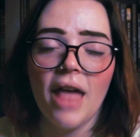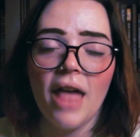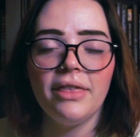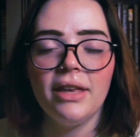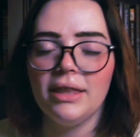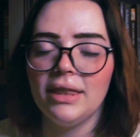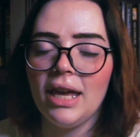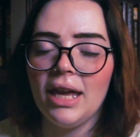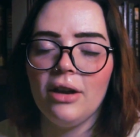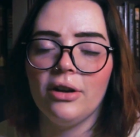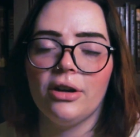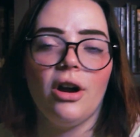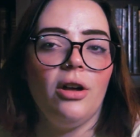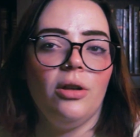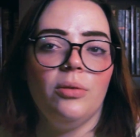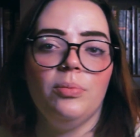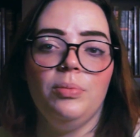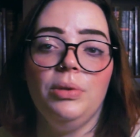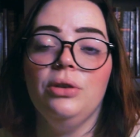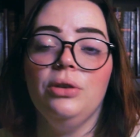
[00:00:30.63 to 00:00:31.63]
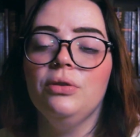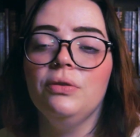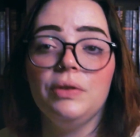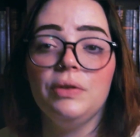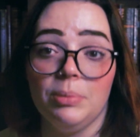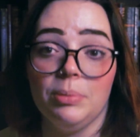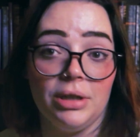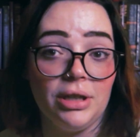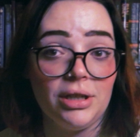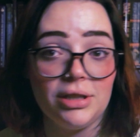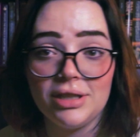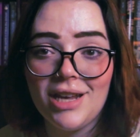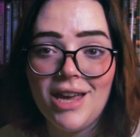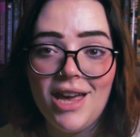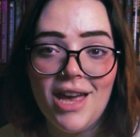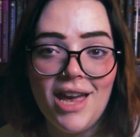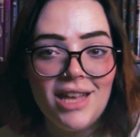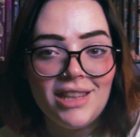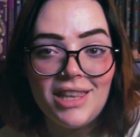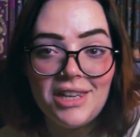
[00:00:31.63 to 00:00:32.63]
I think they are all beautiful books
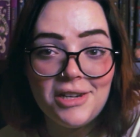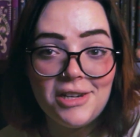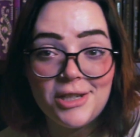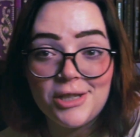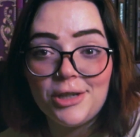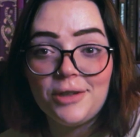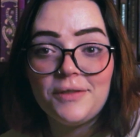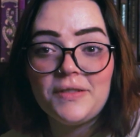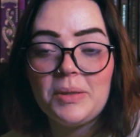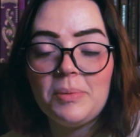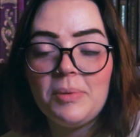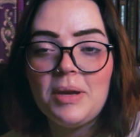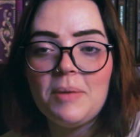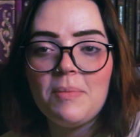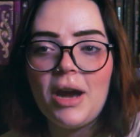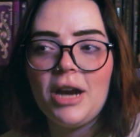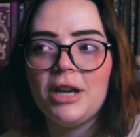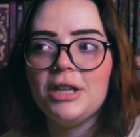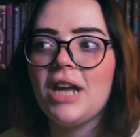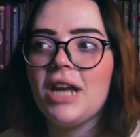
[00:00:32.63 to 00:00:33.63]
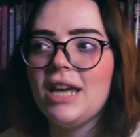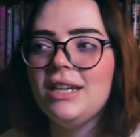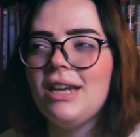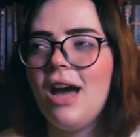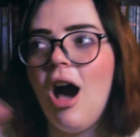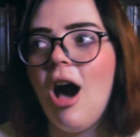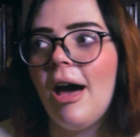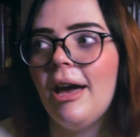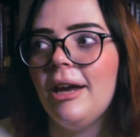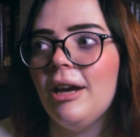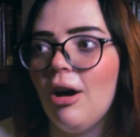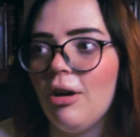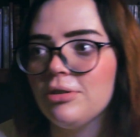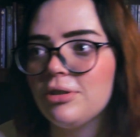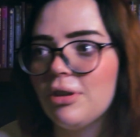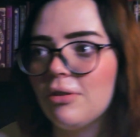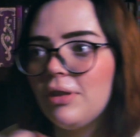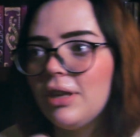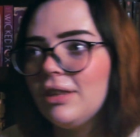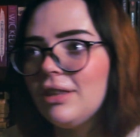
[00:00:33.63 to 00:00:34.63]
that deserve to be admired, and I
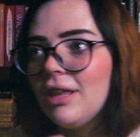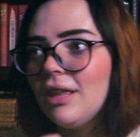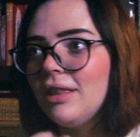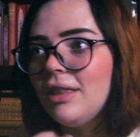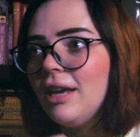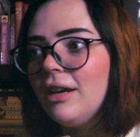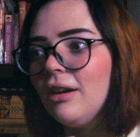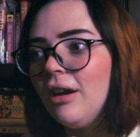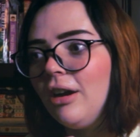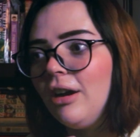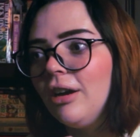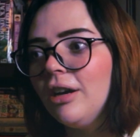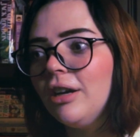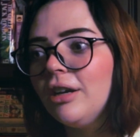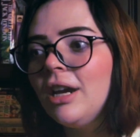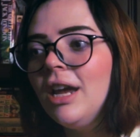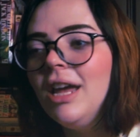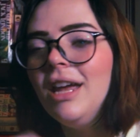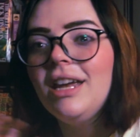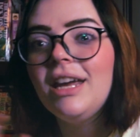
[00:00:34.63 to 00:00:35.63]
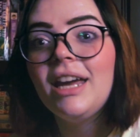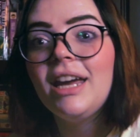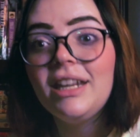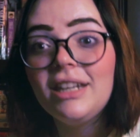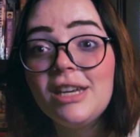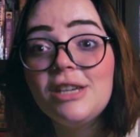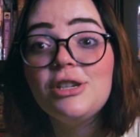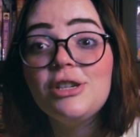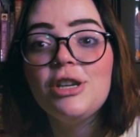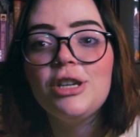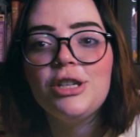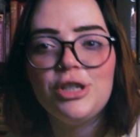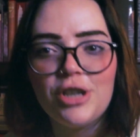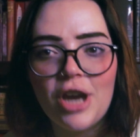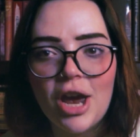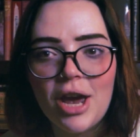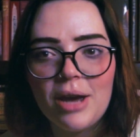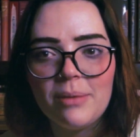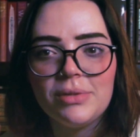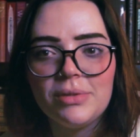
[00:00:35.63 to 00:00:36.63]
also think that they are hidden
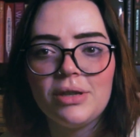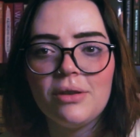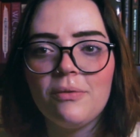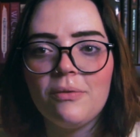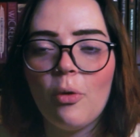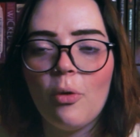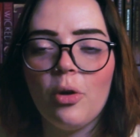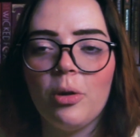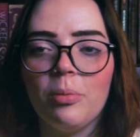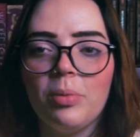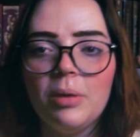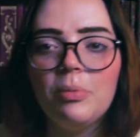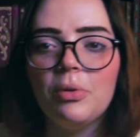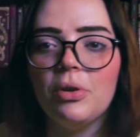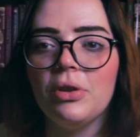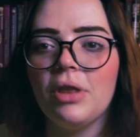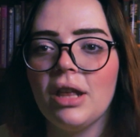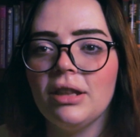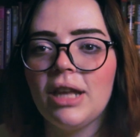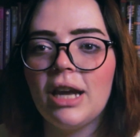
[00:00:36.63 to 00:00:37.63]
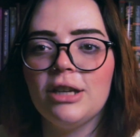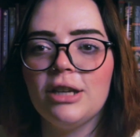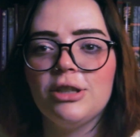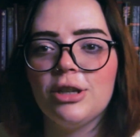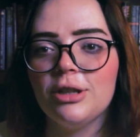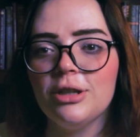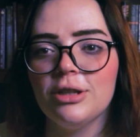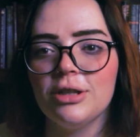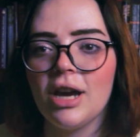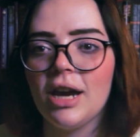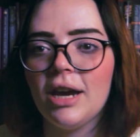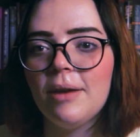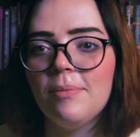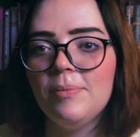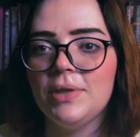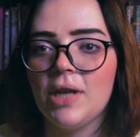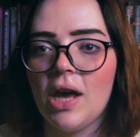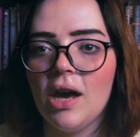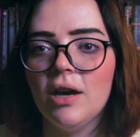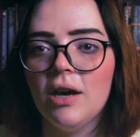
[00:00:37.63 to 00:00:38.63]
gems for people that like certain
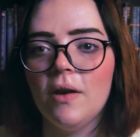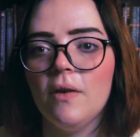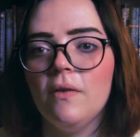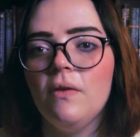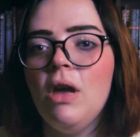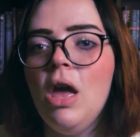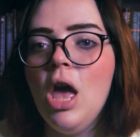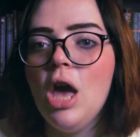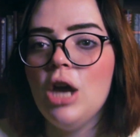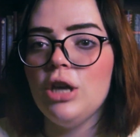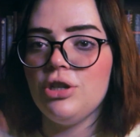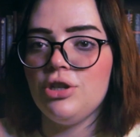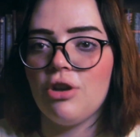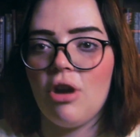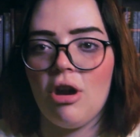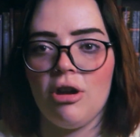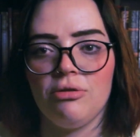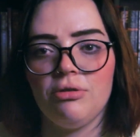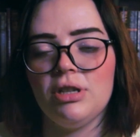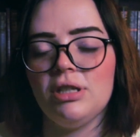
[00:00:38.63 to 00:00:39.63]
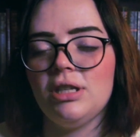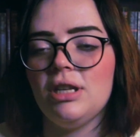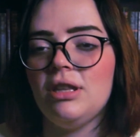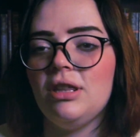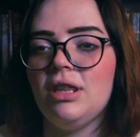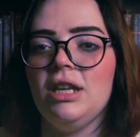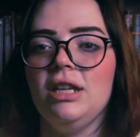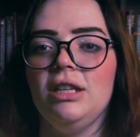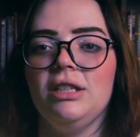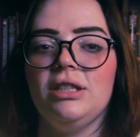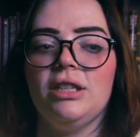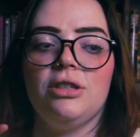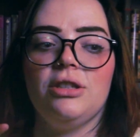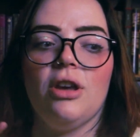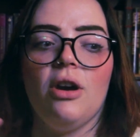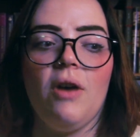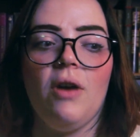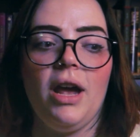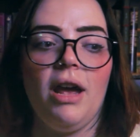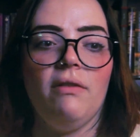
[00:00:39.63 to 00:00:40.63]
types of genres and things.
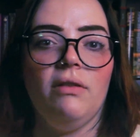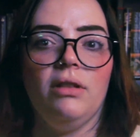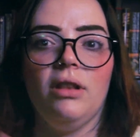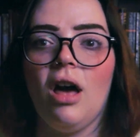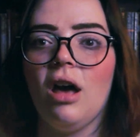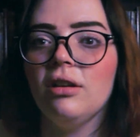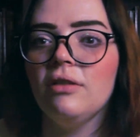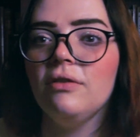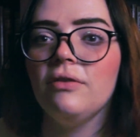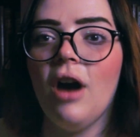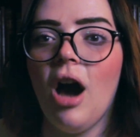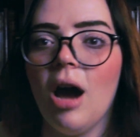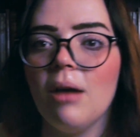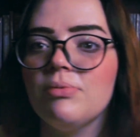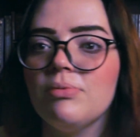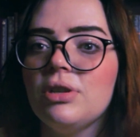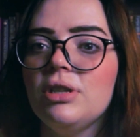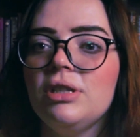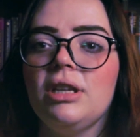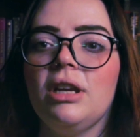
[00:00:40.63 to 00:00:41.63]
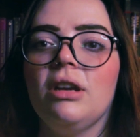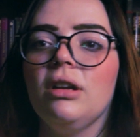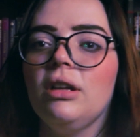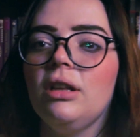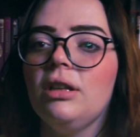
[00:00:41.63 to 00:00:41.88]
So I have a lot of options here.